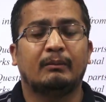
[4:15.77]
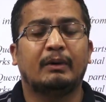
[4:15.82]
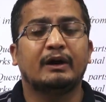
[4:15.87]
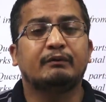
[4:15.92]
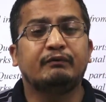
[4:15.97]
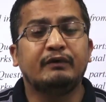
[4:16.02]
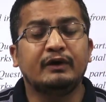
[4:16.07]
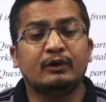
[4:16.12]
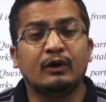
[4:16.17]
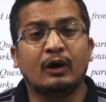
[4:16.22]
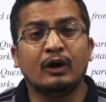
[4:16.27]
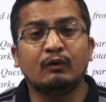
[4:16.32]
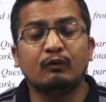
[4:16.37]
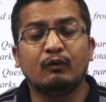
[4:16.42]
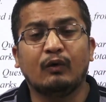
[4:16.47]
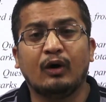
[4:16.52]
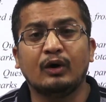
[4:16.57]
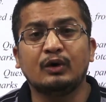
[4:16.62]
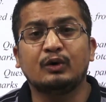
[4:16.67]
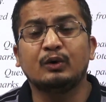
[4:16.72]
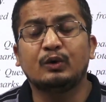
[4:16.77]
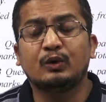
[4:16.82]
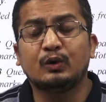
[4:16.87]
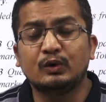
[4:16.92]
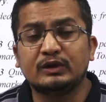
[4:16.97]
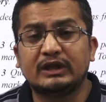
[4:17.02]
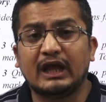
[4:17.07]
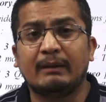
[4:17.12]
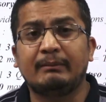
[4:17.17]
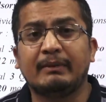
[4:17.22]
but we don't want to
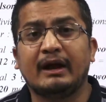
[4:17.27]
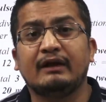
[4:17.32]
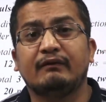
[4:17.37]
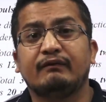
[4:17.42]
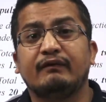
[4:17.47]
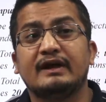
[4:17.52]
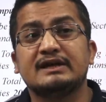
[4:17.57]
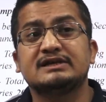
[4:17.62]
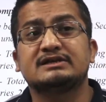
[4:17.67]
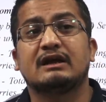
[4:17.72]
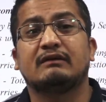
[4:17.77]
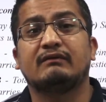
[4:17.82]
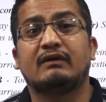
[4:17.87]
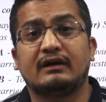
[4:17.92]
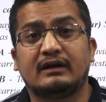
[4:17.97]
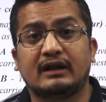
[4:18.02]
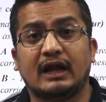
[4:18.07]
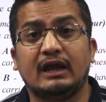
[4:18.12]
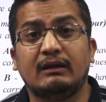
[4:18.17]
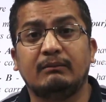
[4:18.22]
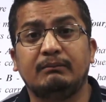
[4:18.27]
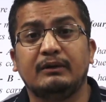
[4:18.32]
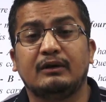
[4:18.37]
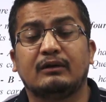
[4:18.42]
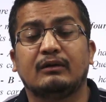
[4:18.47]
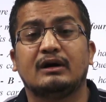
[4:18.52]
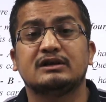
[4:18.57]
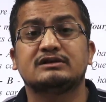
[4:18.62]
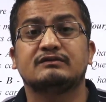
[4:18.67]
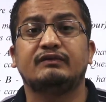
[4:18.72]
do them and waste our time
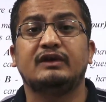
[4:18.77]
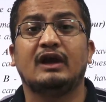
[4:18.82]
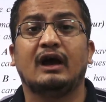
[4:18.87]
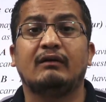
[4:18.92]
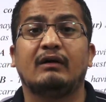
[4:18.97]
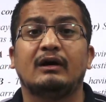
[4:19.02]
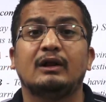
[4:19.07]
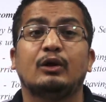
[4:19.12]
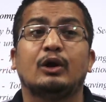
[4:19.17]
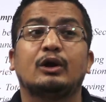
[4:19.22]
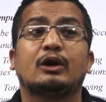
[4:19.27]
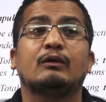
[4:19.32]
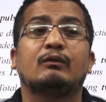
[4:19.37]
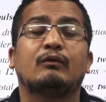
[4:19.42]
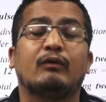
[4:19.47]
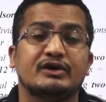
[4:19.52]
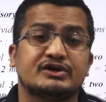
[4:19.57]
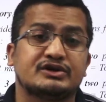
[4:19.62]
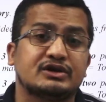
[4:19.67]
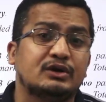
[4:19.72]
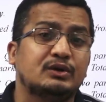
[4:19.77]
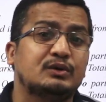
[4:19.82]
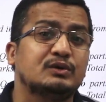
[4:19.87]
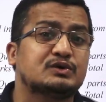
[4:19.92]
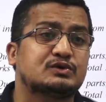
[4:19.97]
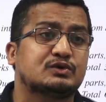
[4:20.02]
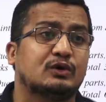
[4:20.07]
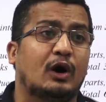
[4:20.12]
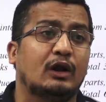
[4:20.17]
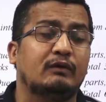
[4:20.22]
because we have a lot of question
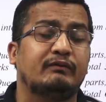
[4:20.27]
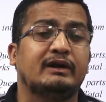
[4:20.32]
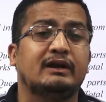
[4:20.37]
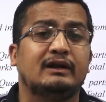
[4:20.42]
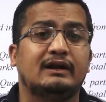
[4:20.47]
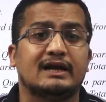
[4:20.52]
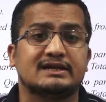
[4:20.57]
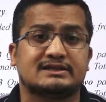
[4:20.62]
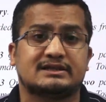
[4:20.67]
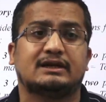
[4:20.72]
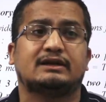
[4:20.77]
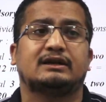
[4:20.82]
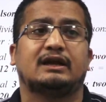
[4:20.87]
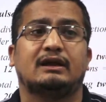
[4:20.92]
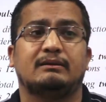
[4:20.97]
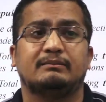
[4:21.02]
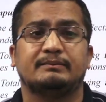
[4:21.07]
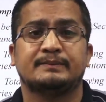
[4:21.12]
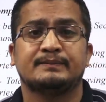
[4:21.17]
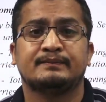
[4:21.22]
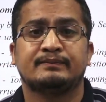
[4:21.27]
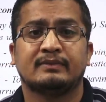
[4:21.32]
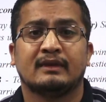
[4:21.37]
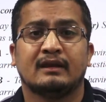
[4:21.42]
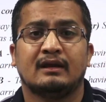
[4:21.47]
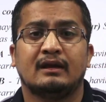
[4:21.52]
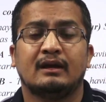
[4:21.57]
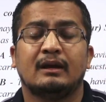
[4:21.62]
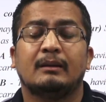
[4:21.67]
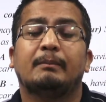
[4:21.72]
to solve in lesser time.
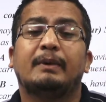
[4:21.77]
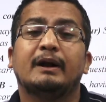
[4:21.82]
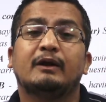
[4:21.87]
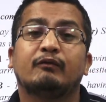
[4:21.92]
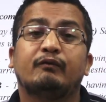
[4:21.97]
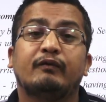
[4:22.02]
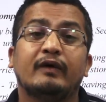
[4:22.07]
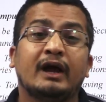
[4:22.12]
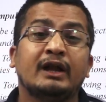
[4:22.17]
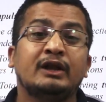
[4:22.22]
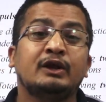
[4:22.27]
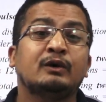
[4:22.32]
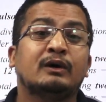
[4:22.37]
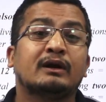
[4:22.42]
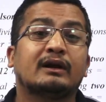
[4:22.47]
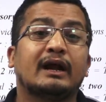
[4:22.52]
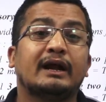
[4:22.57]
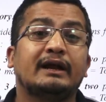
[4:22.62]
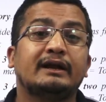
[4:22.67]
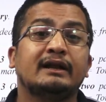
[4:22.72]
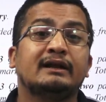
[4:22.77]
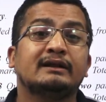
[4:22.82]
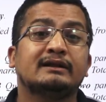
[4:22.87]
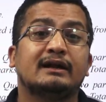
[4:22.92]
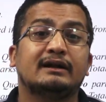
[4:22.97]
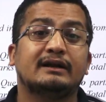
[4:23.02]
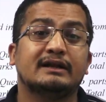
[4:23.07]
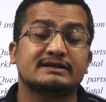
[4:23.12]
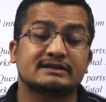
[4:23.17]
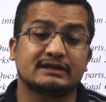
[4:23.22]
But when you are writing
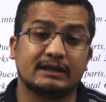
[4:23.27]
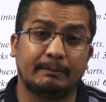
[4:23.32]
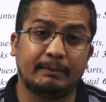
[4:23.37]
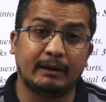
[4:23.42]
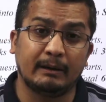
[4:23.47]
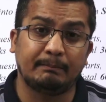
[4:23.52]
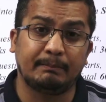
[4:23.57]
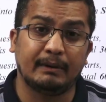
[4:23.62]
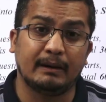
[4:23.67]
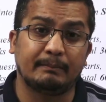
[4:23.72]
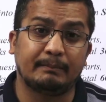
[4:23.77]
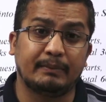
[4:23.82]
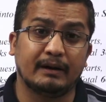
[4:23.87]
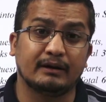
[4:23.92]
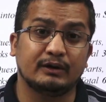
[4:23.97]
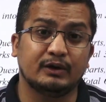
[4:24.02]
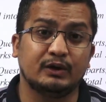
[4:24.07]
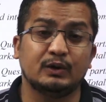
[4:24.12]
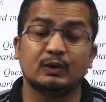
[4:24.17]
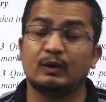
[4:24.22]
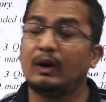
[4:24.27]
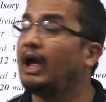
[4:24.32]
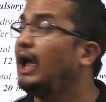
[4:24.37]
the descriptive paper, you